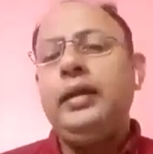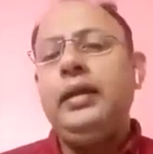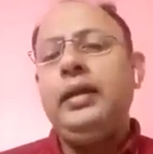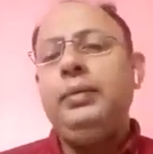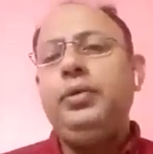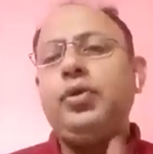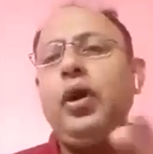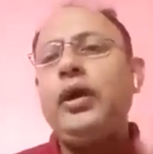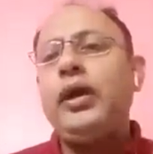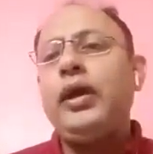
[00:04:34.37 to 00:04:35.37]
And
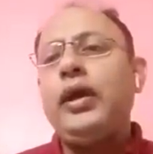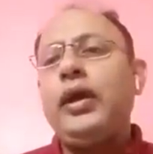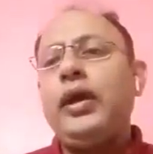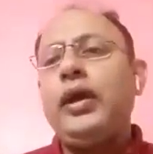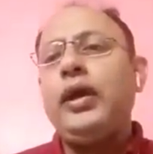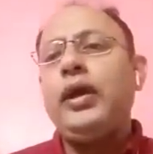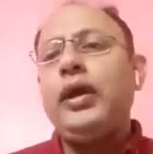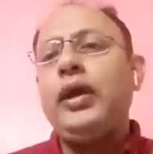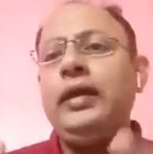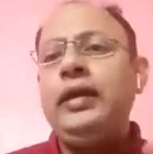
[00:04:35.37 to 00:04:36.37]
if we talk
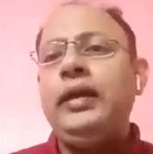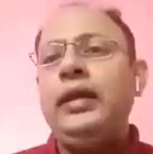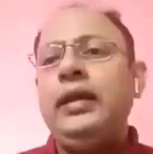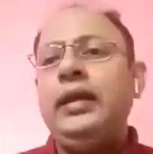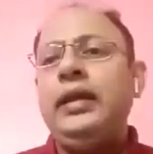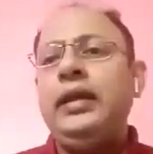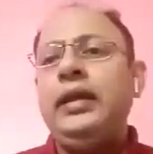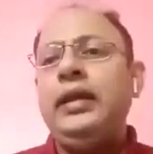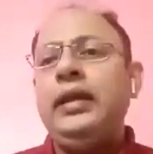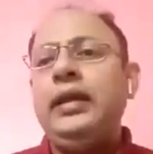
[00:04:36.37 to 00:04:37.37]
about the
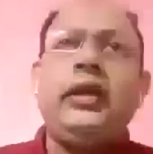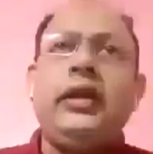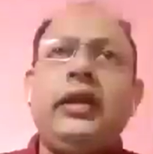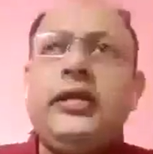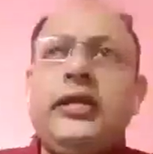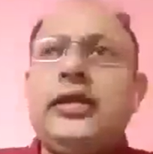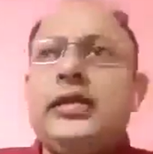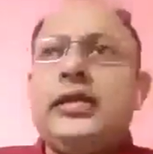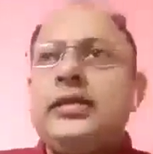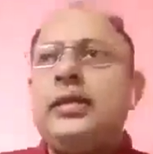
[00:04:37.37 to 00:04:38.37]
India-Japan
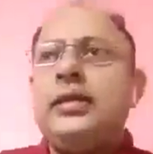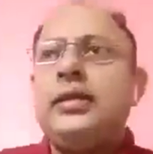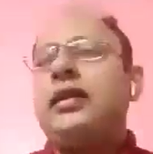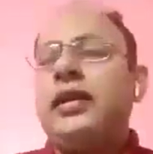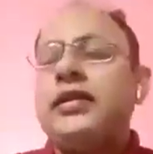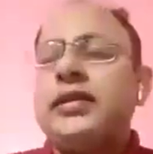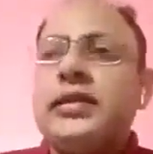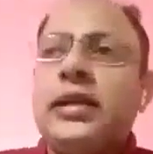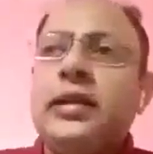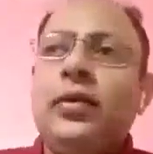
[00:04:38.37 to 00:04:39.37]
democratic relations,
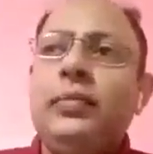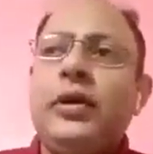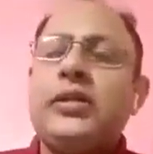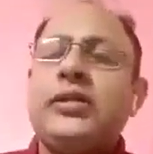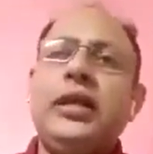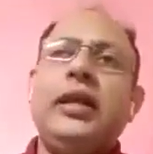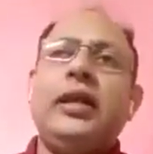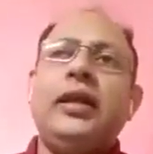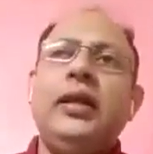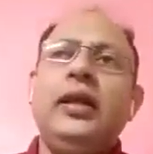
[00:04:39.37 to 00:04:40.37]

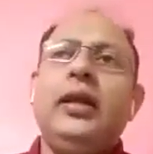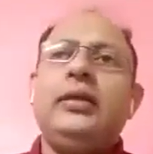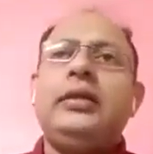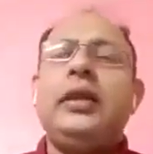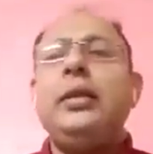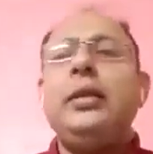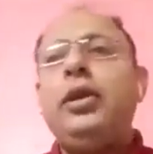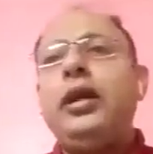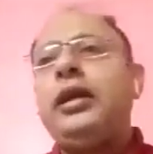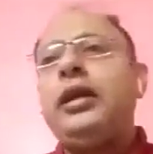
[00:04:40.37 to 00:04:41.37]
then we must
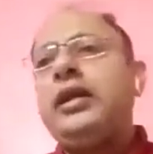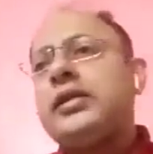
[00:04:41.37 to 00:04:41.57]
say